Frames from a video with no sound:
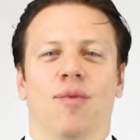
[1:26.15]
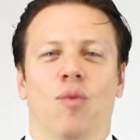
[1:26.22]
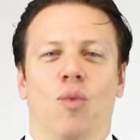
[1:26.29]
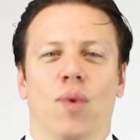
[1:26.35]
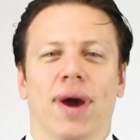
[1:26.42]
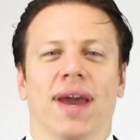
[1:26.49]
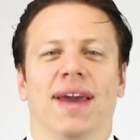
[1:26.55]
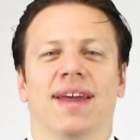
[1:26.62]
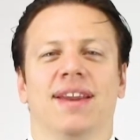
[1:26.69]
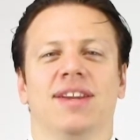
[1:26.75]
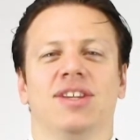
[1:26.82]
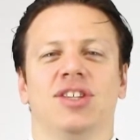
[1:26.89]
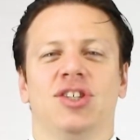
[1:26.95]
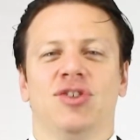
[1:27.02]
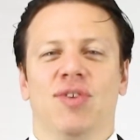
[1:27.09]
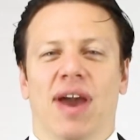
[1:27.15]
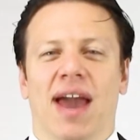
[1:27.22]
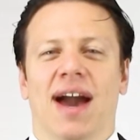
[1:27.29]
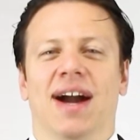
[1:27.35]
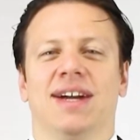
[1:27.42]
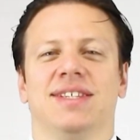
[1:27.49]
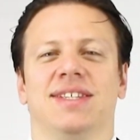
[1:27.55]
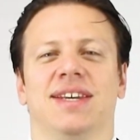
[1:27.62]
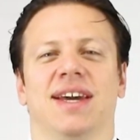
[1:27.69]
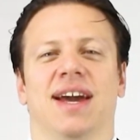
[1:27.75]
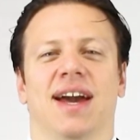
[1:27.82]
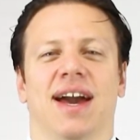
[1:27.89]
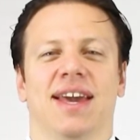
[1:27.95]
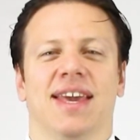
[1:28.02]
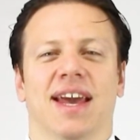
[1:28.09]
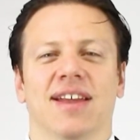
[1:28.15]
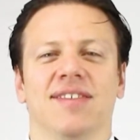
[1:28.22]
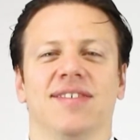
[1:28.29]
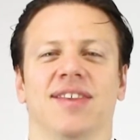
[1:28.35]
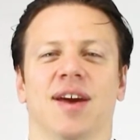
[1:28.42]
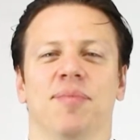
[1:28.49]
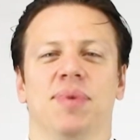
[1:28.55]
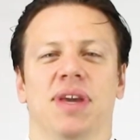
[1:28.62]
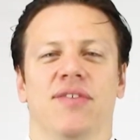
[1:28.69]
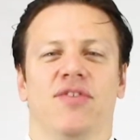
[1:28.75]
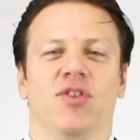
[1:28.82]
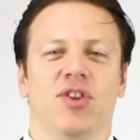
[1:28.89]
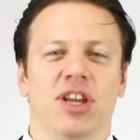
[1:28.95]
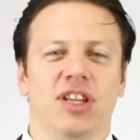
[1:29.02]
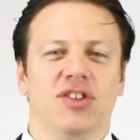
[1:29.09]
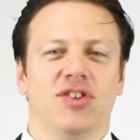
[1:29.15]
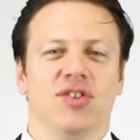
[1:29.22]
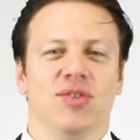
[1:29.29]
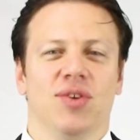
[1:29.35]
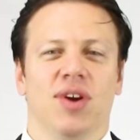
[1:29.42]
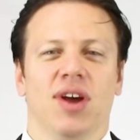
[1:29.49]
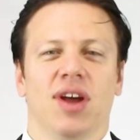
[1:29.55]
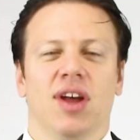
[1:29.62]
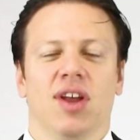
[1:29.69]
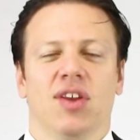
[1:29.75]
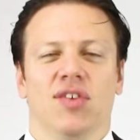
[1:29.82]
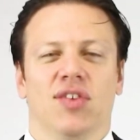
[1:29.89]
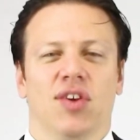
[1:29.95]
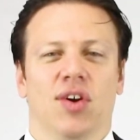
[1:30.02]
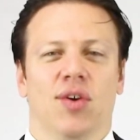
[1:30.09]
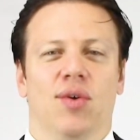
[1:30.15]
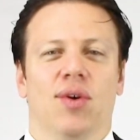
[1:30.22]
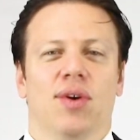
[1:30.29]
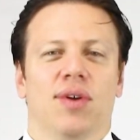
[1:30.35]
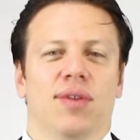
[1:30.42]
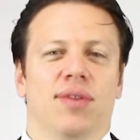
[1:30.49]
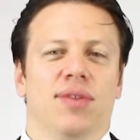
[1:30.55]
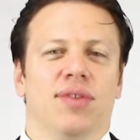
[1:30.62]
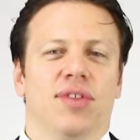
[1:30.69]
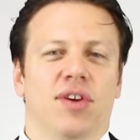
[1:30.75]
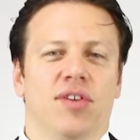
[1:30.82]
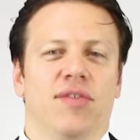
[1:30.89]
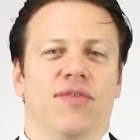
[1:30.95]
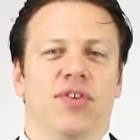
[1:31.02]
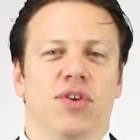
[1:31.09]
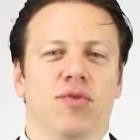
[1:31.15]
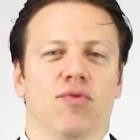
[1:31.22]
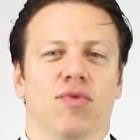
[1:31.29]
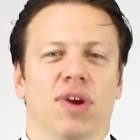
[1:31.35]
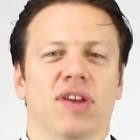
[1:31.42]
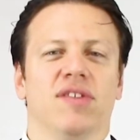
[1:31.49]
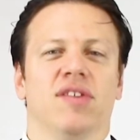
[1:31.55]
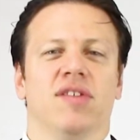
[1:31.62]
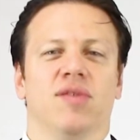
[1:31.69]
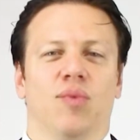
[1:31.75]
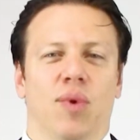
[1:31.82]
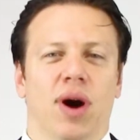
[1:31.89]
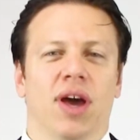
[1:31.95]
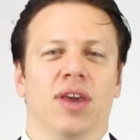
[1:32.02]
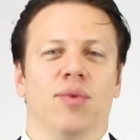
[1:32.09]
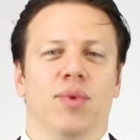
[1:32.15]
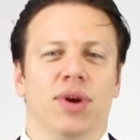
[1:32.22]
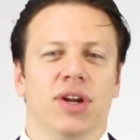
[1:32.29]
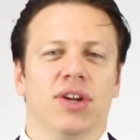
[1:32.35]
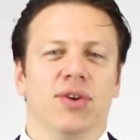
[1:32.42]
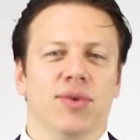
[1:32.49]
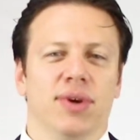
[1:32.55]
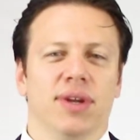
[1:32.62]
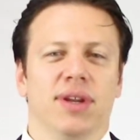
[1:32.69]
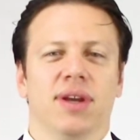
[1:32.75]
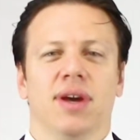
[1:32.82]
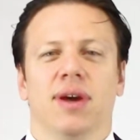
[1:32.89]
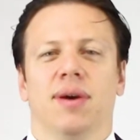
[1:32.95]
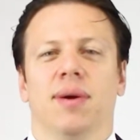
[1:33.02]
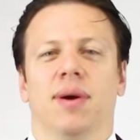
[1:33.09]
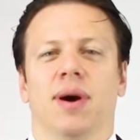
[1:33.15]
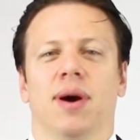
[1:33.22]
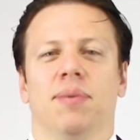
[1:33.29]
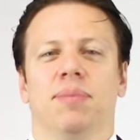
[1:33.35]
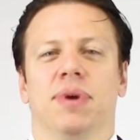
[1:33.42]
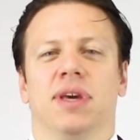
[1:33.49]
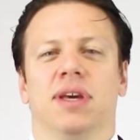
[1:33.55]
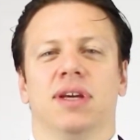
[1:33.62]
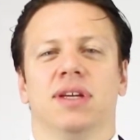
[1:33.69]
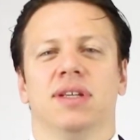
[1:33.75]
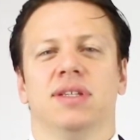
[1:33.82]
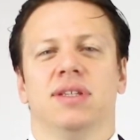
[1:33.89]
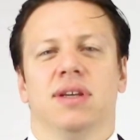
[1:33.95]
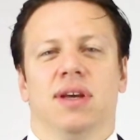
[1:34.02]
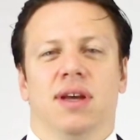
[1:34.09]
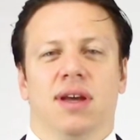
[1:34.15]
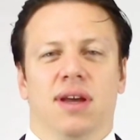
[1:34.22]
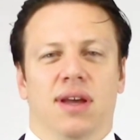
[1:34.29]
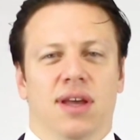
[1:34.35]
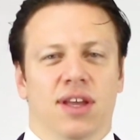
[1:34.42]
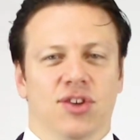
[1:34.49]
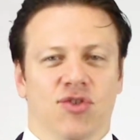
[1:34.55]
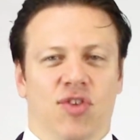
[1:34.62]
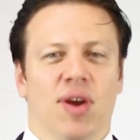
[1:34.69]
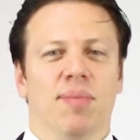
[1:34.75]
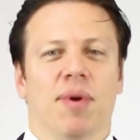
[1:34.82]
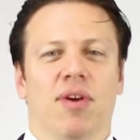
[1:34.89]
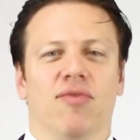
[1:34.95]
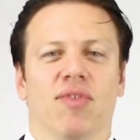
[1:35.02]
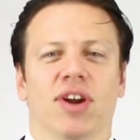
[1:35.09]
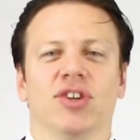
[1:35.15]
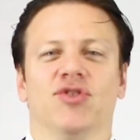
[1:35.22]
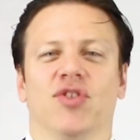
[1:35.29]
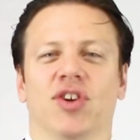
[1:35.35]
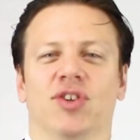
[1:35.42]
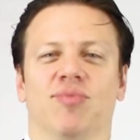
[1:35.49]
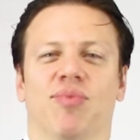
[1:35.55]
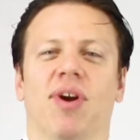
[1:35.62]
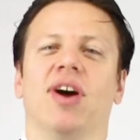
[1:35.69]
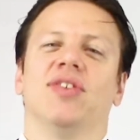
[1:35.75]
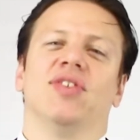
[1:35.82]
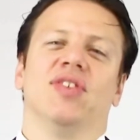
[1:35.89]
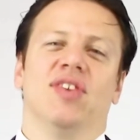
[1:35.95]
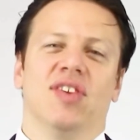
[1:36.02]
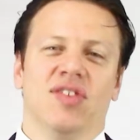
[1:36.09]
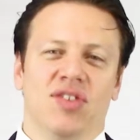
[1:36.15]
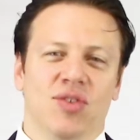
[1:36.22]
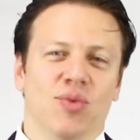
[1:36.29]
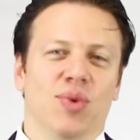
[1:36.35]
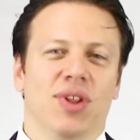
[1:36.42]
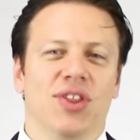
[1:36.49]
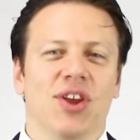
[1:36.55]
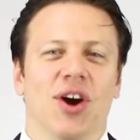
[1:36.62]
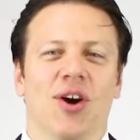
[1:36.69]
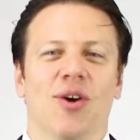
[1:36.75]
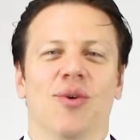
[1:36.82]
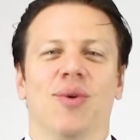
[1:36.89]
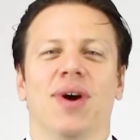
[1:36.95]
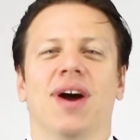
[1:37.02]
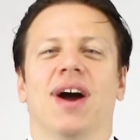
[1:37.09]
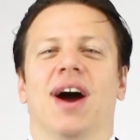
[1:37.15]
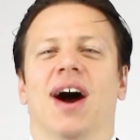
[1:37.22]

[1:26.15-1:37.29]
when to act against them if you need to. So there are a few reasons why you want to do it. Because a trademark registration process, as you will know,